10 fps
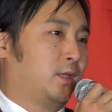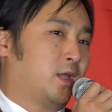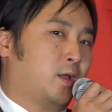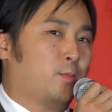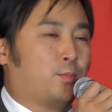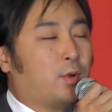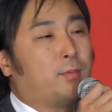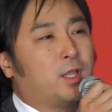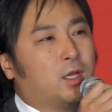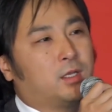Yeah,
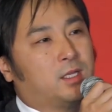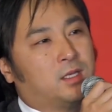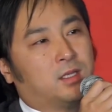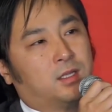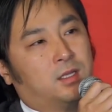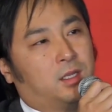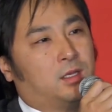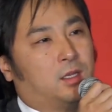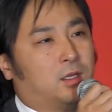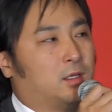probably not in
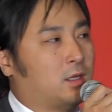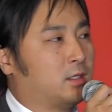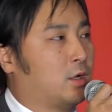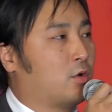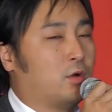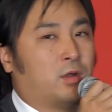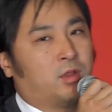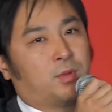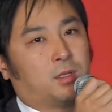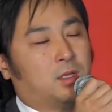the downtown core
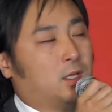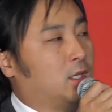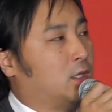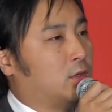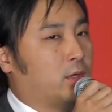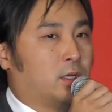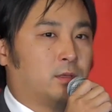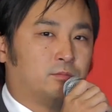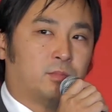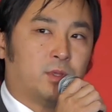area, but
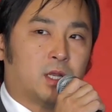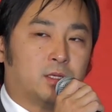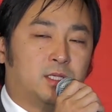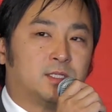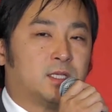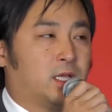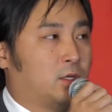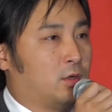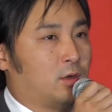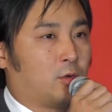maybe on the east
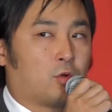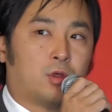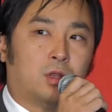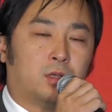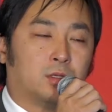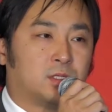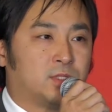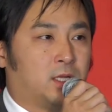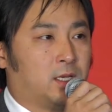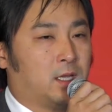side or Coquitlam or
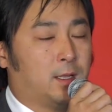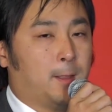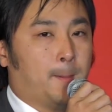something like that.